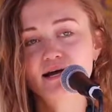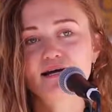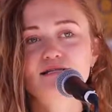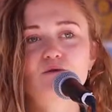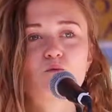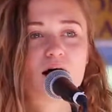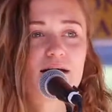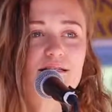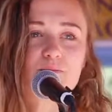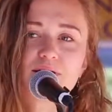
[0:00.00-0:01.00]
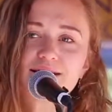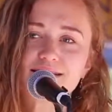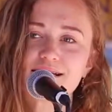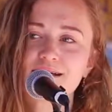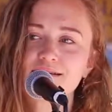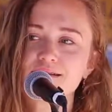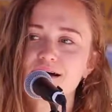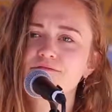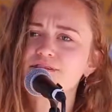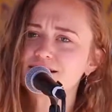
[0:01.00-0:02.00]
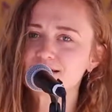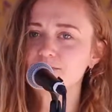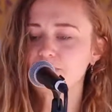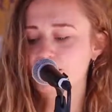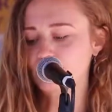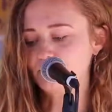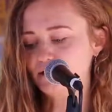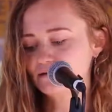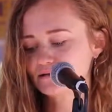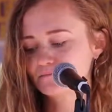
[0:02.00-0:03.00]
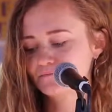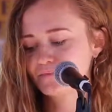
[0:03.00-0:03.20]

is a widespread sense of disempowerment.